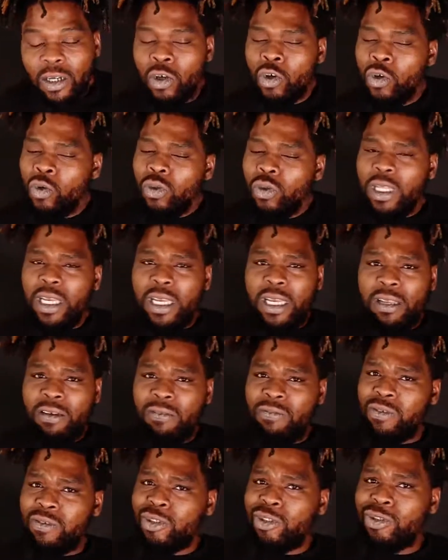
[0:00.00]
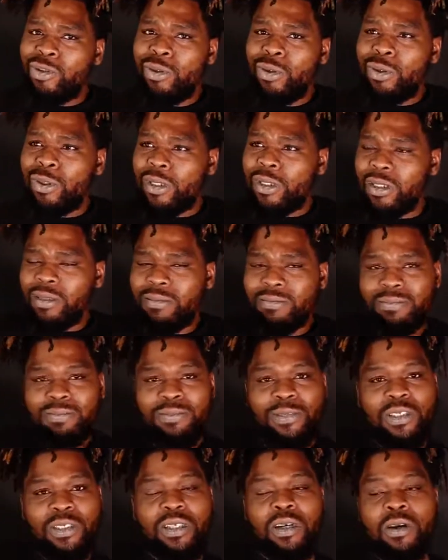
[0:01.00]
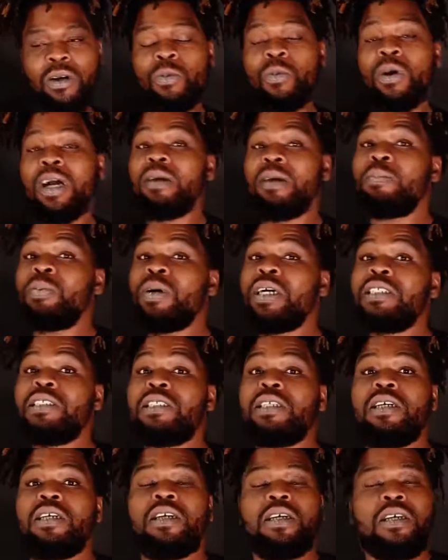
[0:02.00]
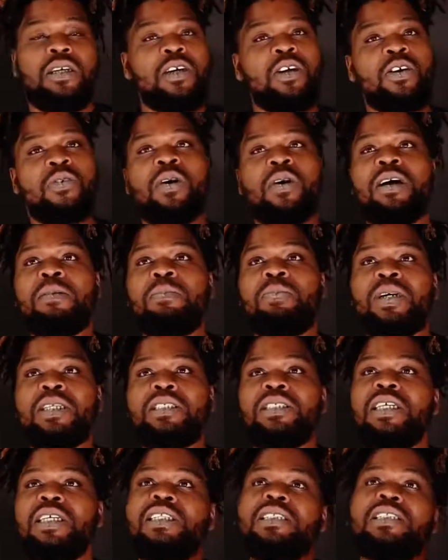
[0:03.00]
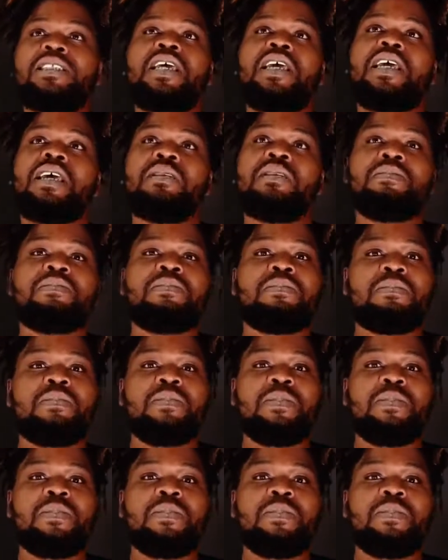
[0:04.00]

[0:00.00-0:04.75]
Kool-Aid, for sure. You know, Hawaiian Punch ain't the same.